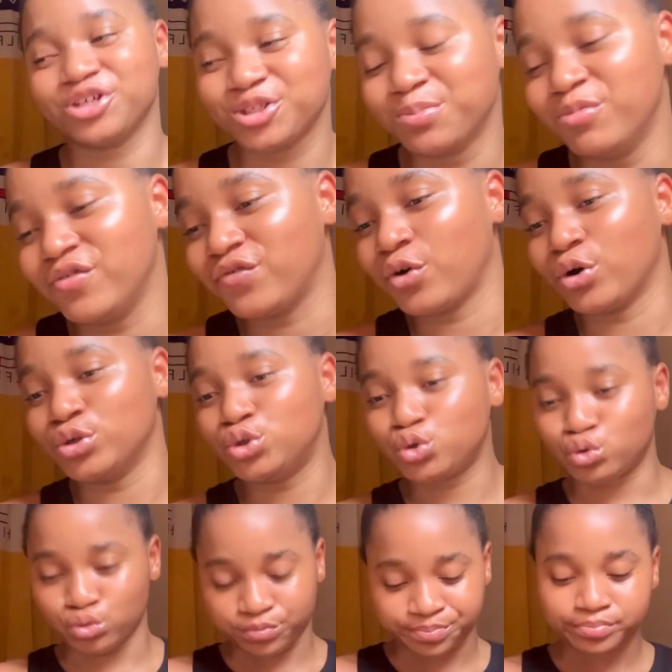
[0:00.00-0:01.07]
just move on
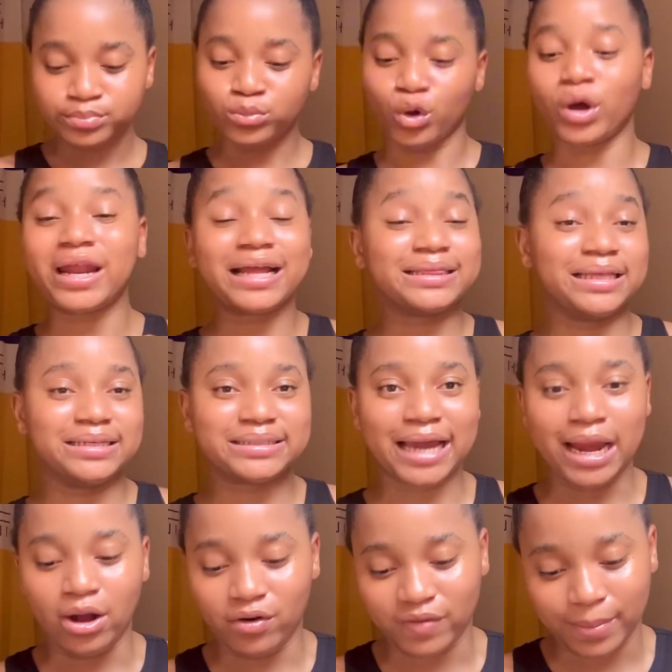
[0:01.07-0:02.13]
to other things
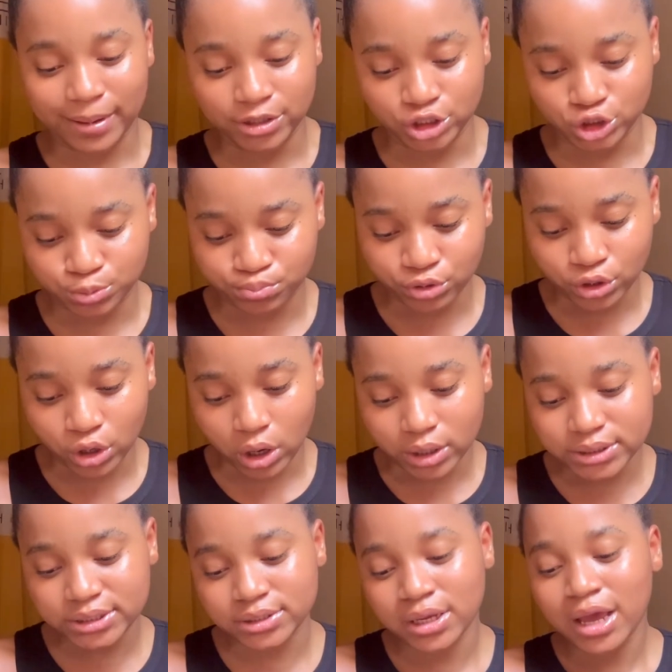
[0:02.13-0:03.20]
I love about this
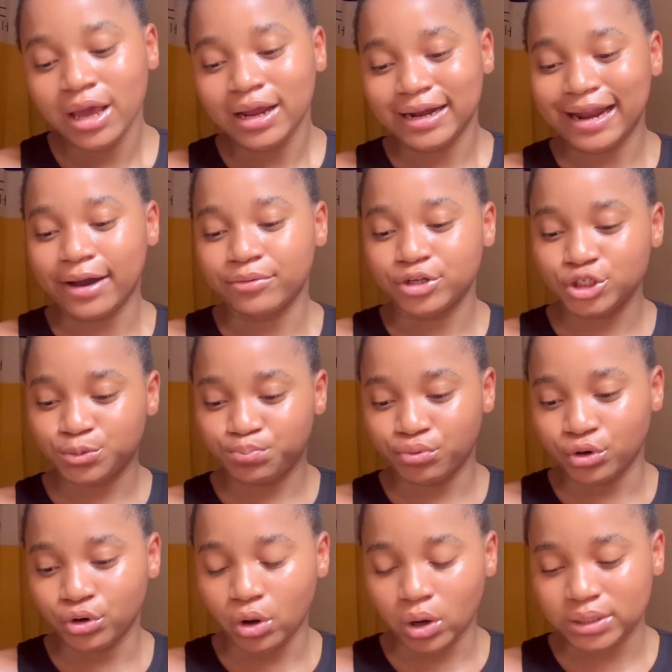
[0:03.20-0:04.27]
product. Now this
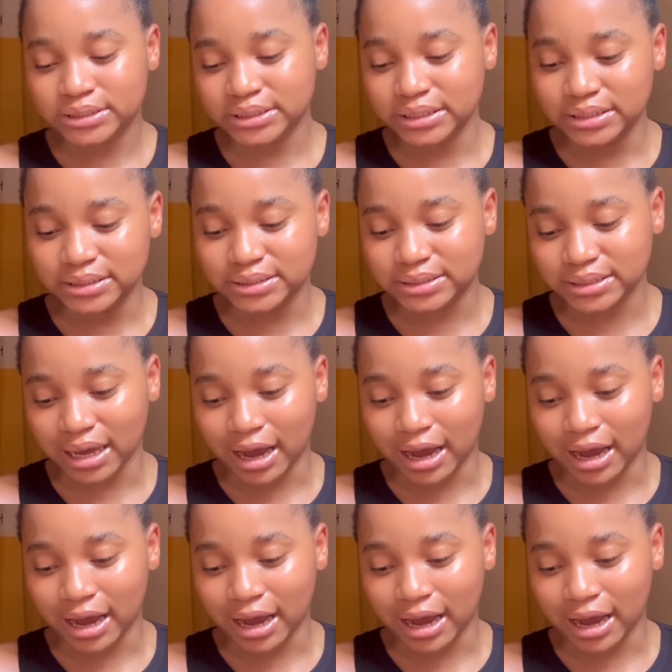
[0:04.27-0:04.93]
product is